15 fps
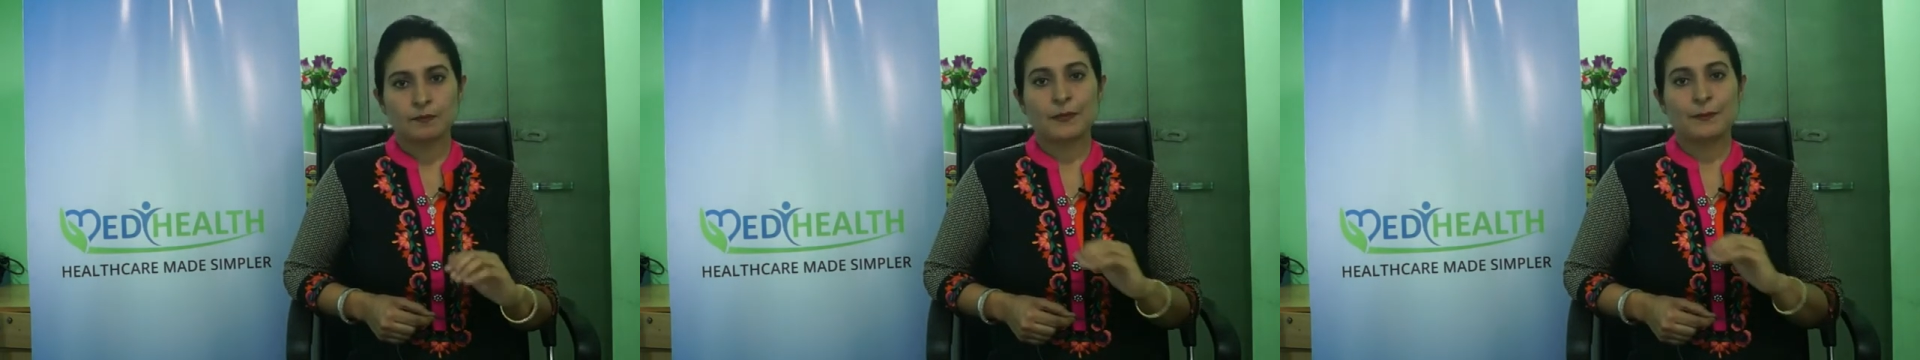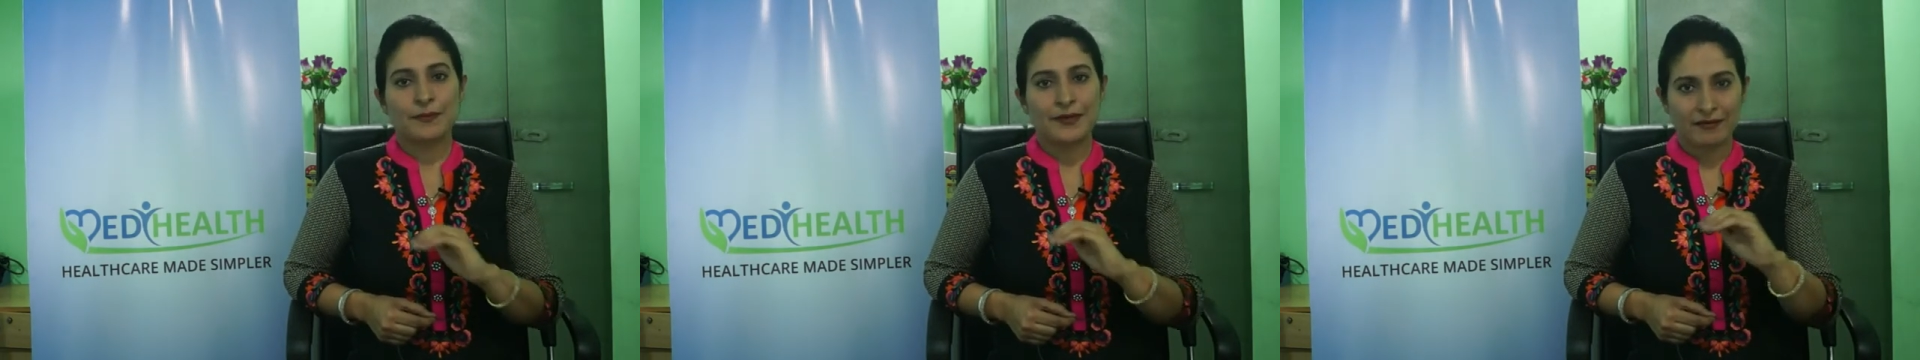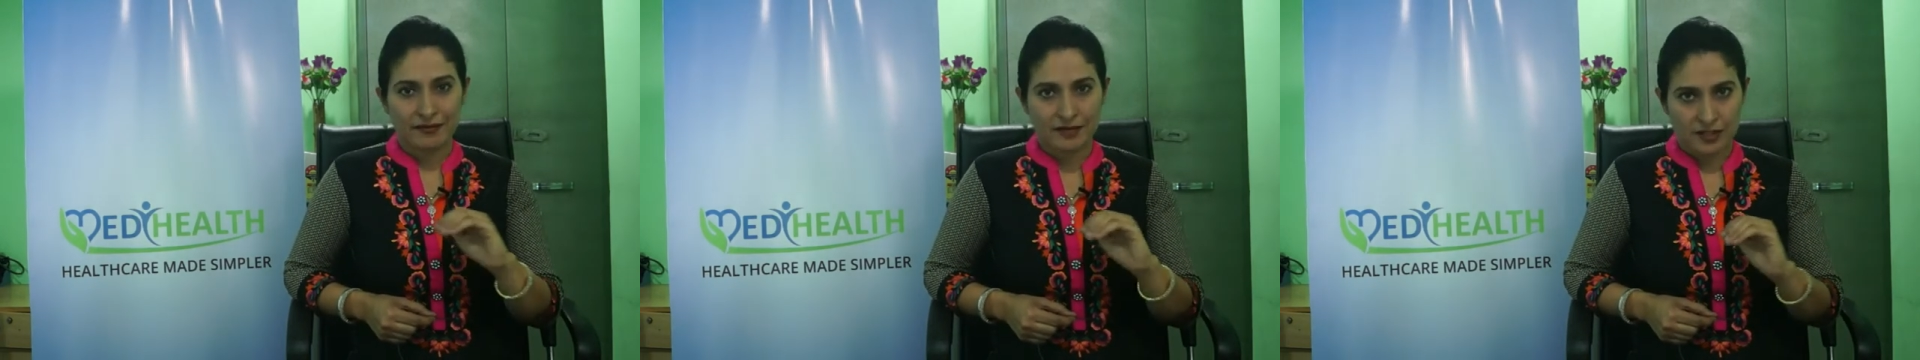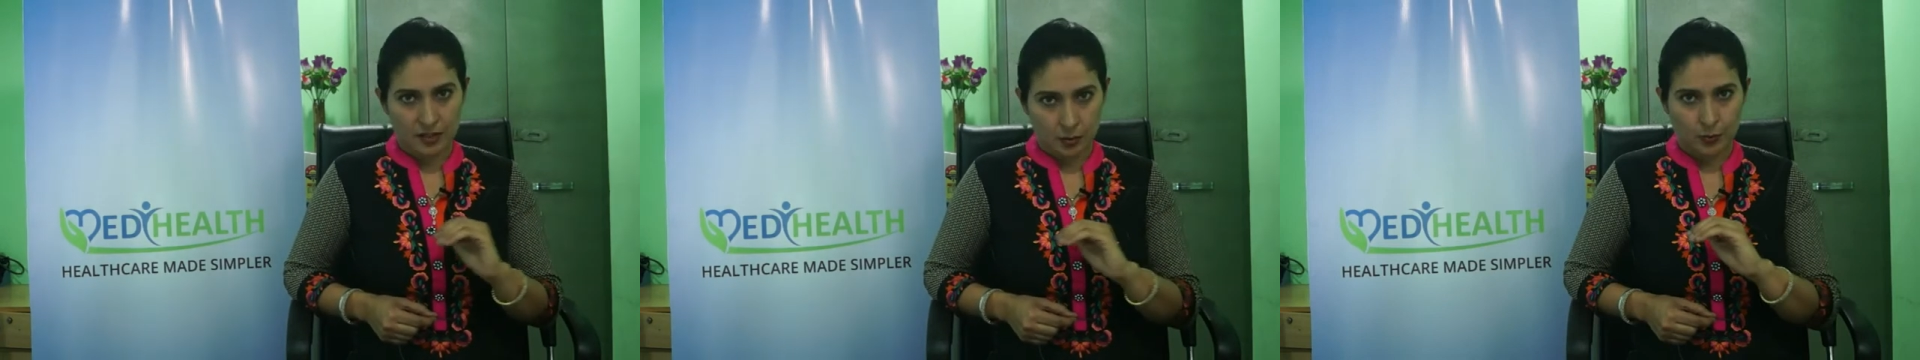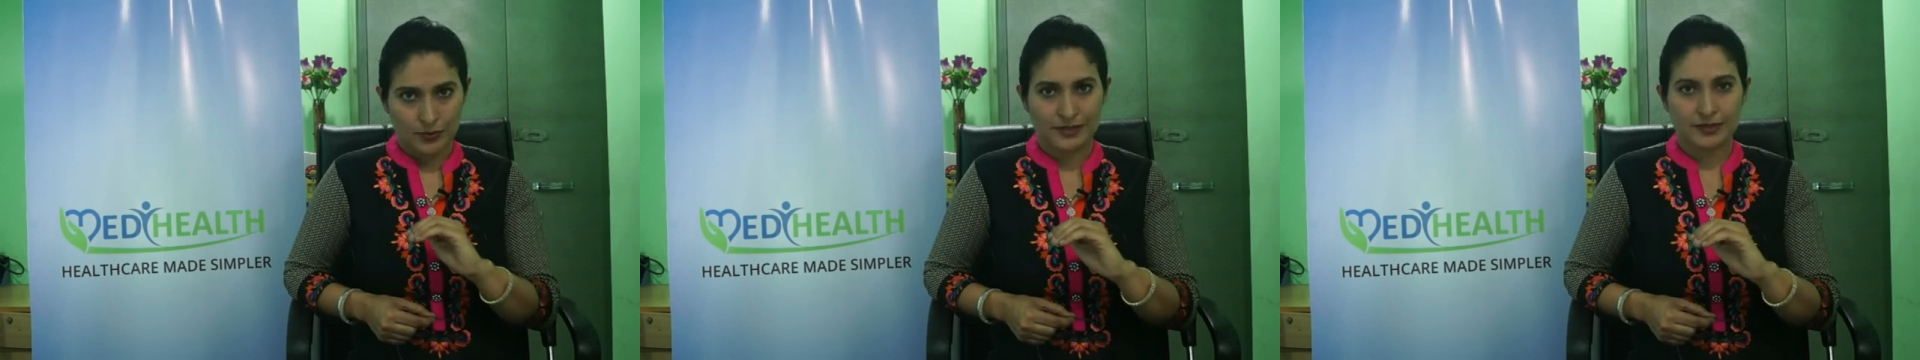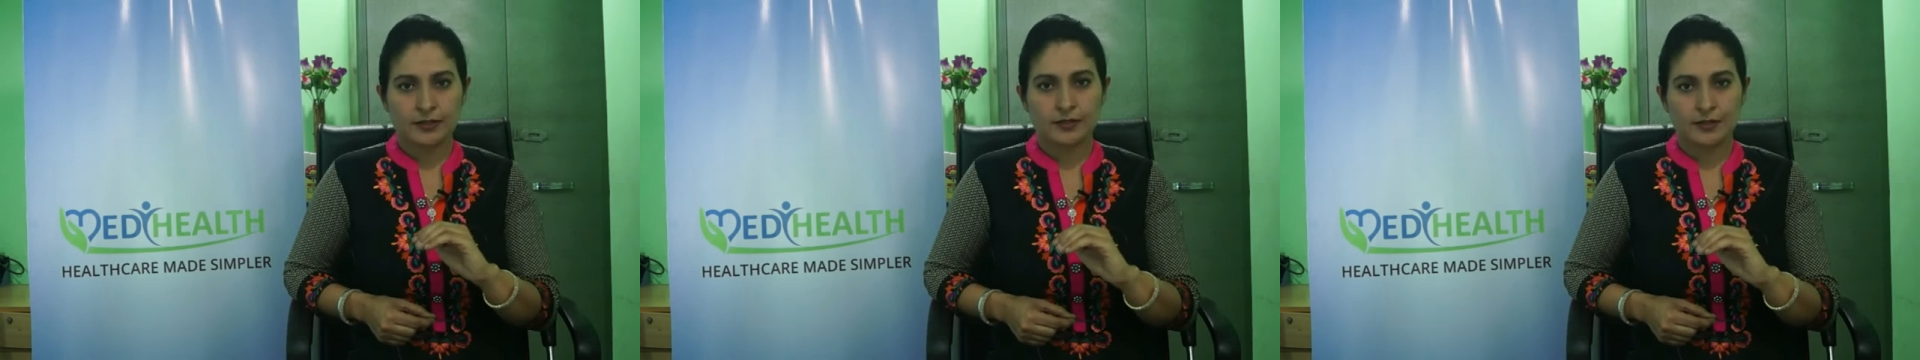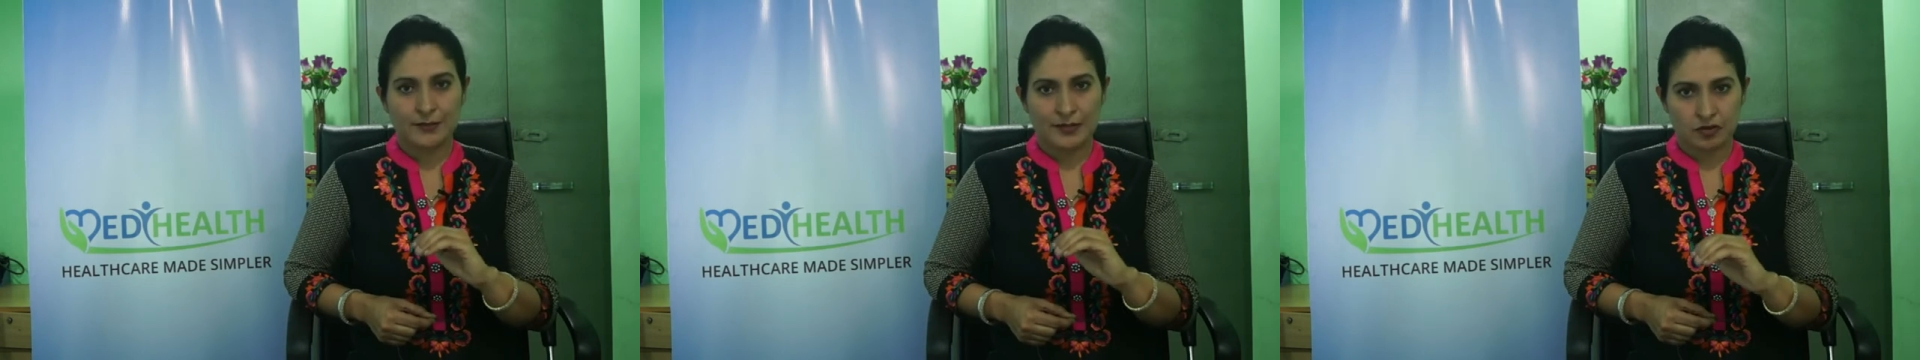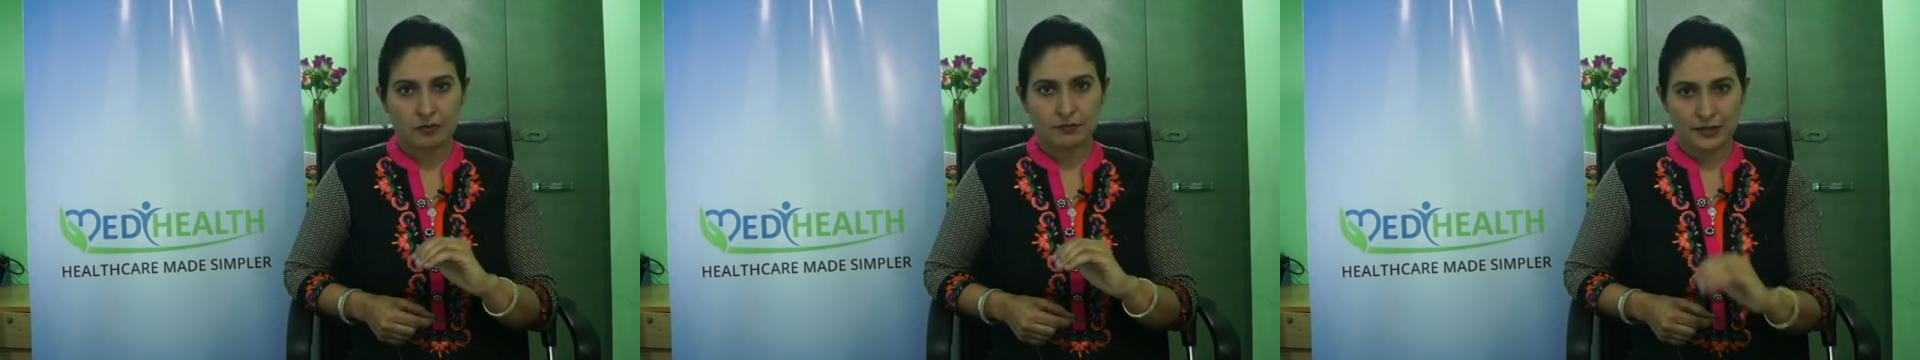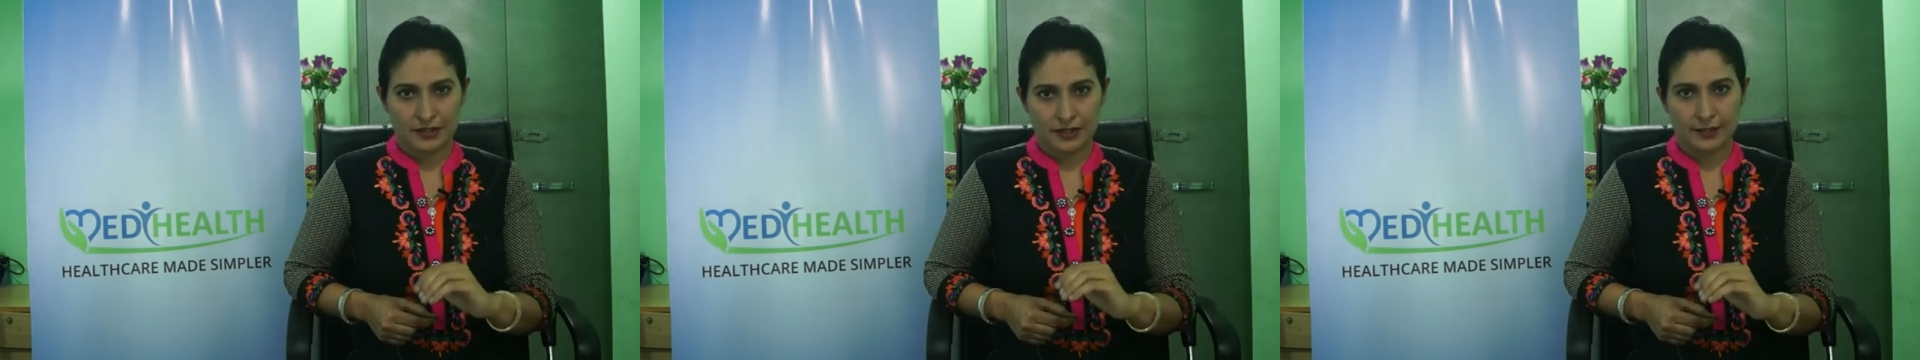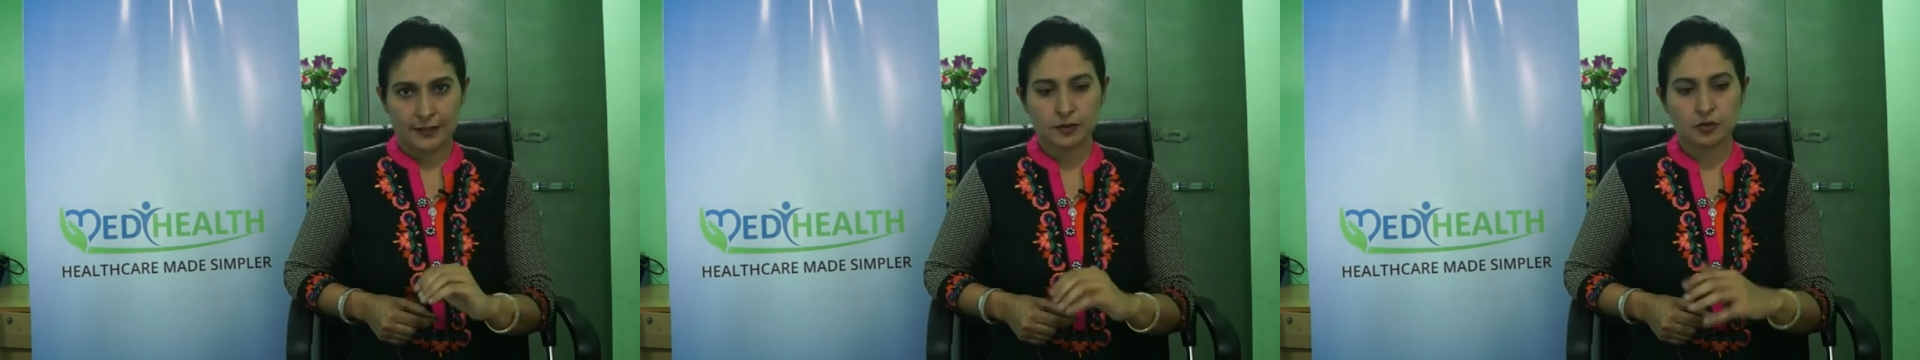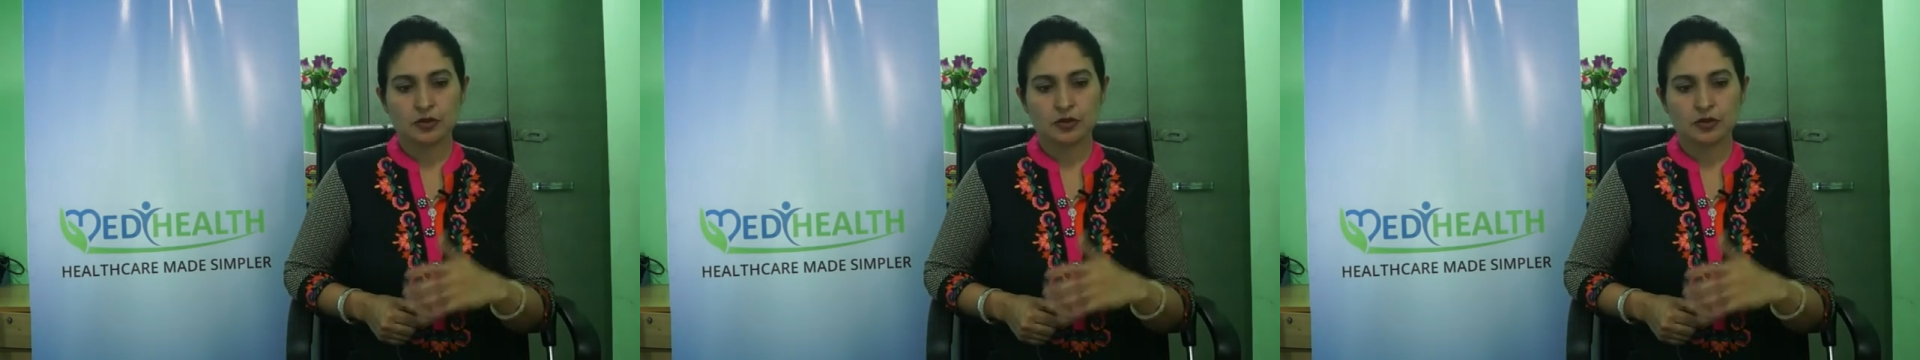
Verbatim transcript: prepare it with special media